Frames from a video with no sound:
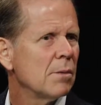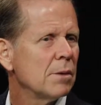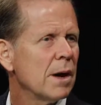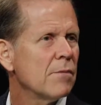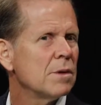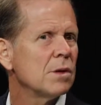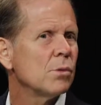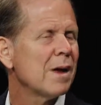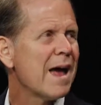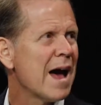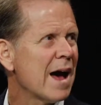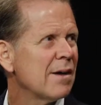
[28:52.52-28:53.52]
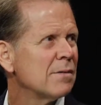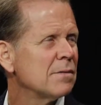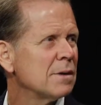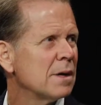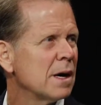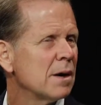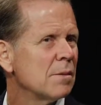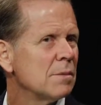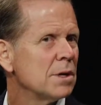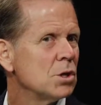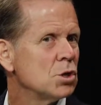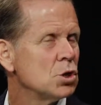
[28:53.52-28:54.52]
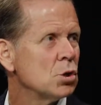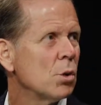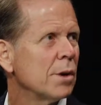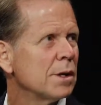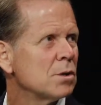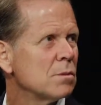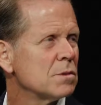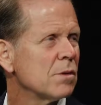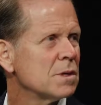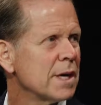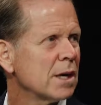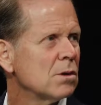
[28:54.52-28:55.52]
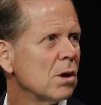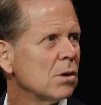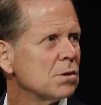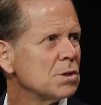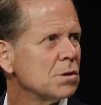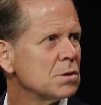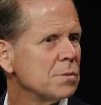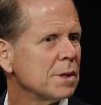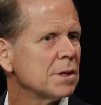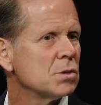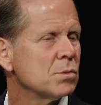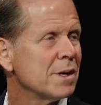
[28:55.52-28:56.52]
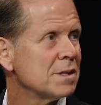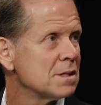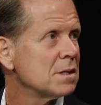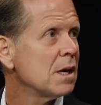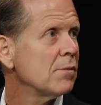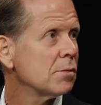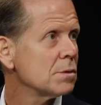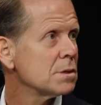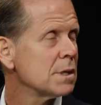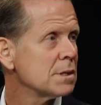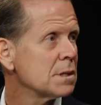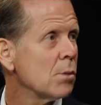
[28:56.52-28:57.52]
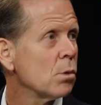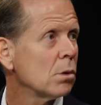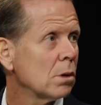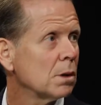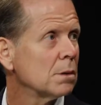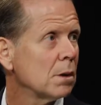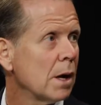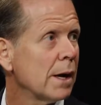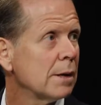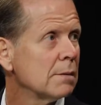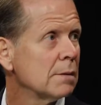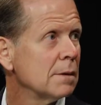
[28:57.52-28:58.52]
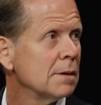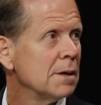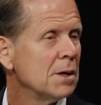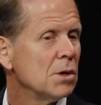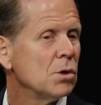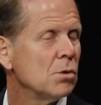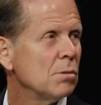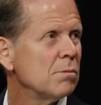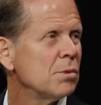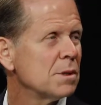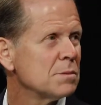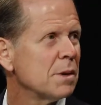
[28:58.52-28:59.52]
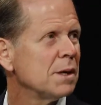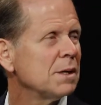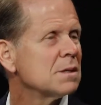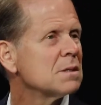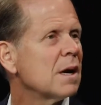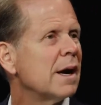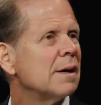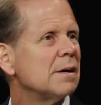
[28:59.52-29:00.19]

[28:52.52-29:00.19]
Everything we have and enjoy in terms of our technology was because we had savers somewhere along the line who put money aside.